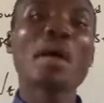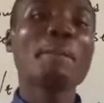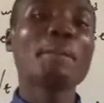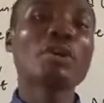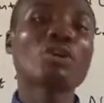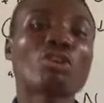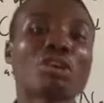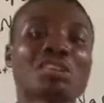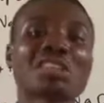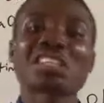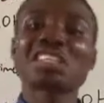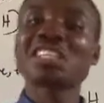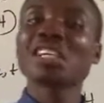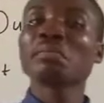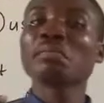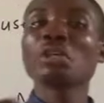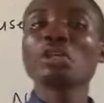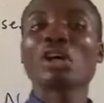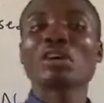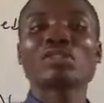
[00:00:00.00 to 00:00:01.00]
because
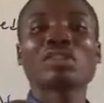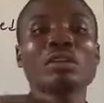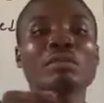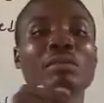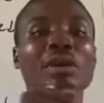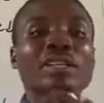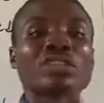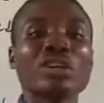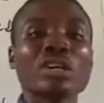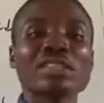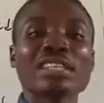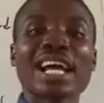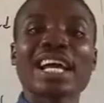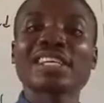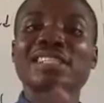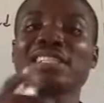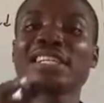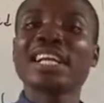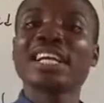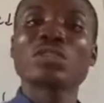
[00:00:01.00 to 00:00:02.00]
16 mole of sodium hydroxide
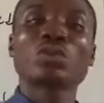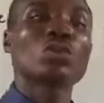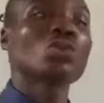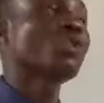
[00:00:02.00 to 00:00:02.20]
is needed to